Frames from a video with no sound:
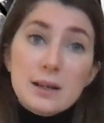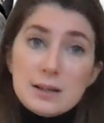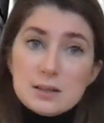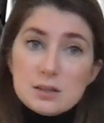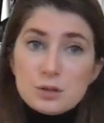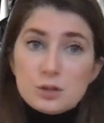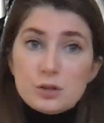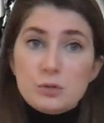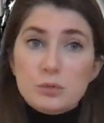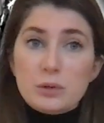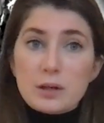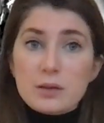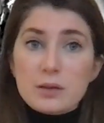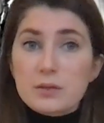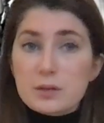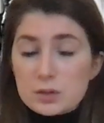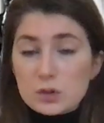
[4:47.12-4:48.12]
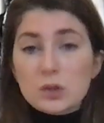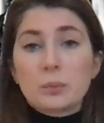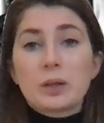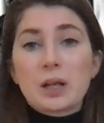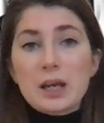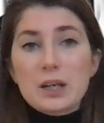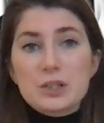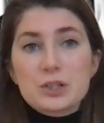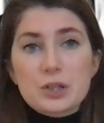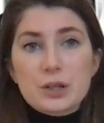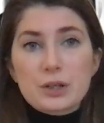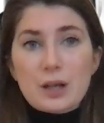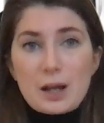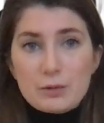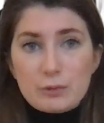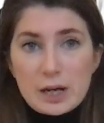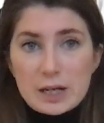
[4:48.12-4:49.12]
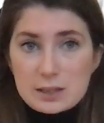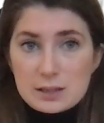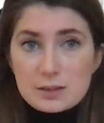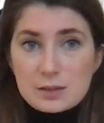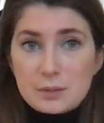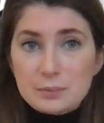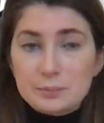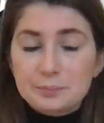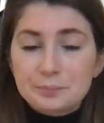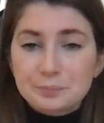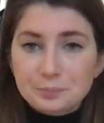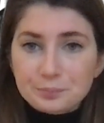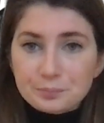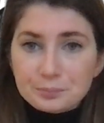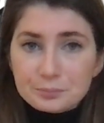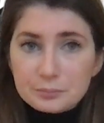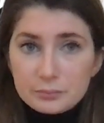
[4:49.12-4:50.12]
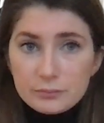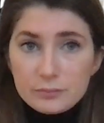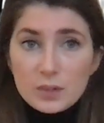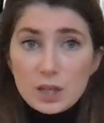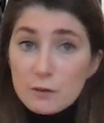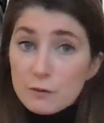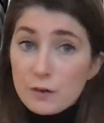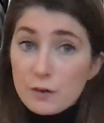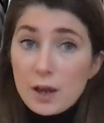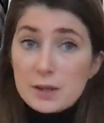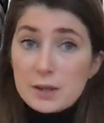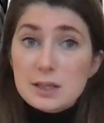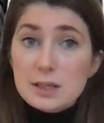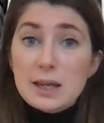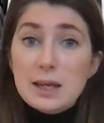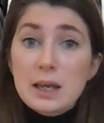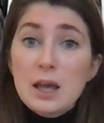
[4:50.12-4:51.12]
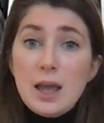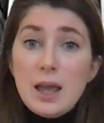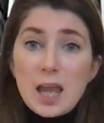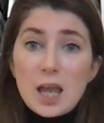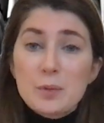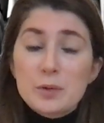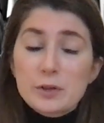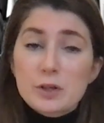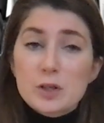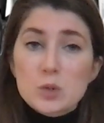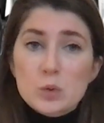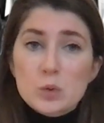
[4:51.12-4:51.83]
to do with discrimination and racism. Firstly, immigrants were